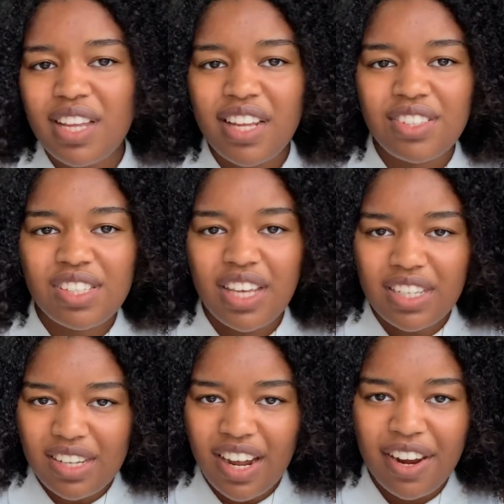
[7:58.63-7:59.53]
I just
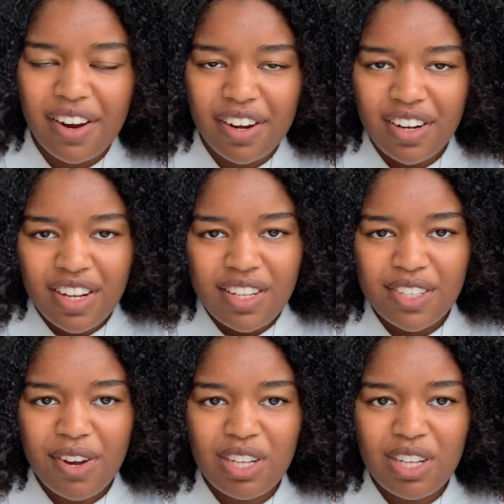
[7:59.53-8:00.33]
get tired. So I